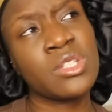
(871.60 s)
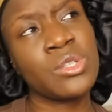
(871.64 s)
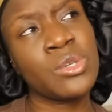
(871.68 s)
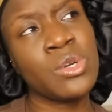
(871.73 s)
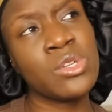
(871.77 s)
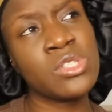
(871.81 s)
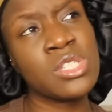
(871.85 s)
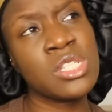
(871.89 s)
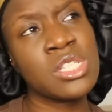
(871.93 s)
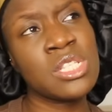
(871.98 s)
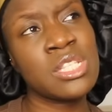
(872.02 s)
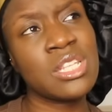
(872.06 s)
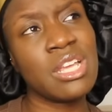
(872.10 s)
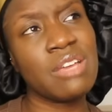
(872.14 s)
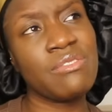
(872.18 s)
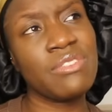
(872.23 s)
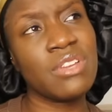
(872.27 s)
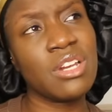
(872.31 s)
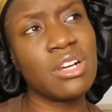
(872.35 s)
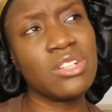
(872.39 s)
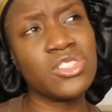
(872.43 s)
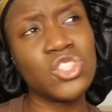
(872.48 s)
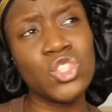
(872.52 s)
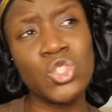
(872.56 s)
Who else is in that
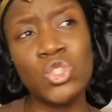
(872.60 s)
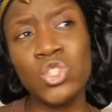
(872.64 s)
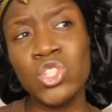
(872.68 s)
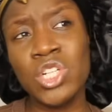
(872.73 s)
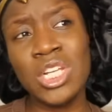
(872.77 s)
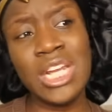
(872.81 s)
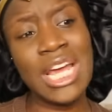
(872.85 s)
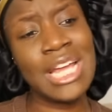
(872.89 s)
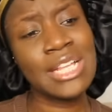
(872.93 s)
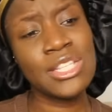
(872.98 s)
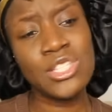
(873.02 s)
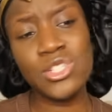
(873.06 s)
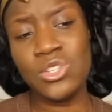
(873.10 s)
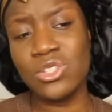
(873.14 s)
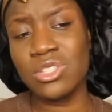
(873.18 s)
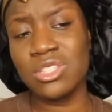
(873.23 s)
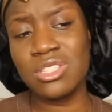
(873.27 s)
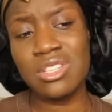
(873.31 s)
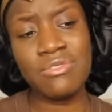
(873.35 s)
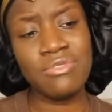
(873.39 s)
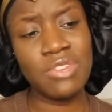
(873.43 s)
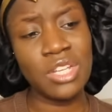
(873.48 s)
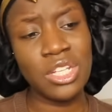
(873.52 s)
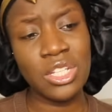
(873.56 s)
villa? Georgia and Anton,
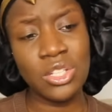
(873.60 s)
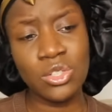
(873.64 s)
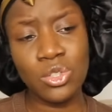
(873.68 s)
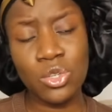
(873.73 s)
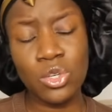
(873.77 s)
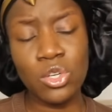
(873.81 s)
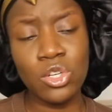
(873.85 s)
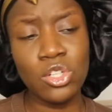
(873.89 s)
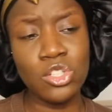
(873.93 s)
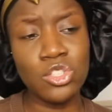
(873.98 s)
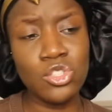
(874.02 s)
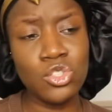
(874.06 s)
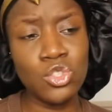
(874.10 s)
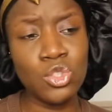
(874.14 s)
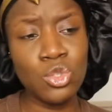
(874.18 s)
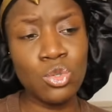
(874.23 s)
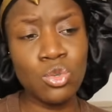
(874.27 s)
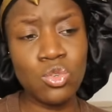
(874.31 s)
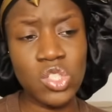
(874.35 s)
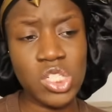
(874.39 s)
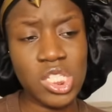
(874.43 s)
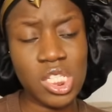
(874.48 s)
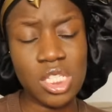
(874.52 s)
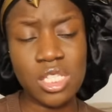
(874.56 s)
definitely not.
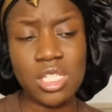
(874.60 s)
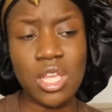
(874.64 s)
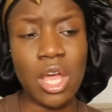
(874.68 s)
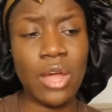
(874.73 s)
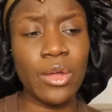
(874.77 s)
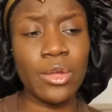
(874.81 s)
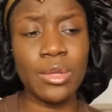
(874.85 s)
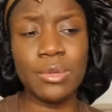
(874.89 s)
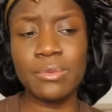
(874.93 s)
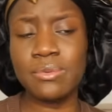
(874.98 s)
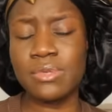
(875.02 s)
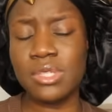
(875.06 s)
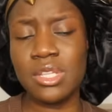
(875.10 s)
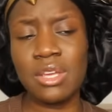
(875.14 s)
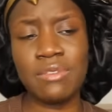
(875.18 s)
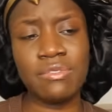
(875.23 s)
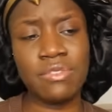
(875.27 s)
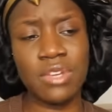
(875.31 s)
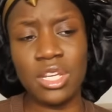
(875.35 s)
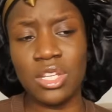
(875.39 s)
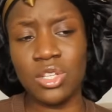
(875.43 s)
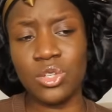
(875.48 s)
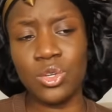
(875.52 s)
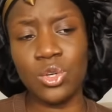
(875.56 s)
George and Tobes,
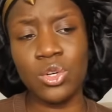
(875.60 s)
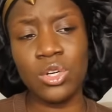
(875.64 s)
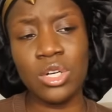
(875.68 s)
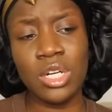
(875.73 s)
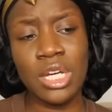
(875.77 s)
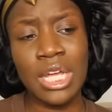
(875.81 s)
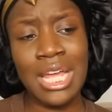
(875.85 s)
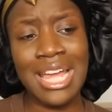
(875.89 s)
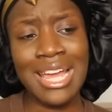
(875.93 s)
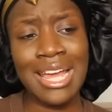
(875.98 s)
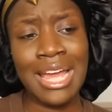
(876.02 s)
definitely not.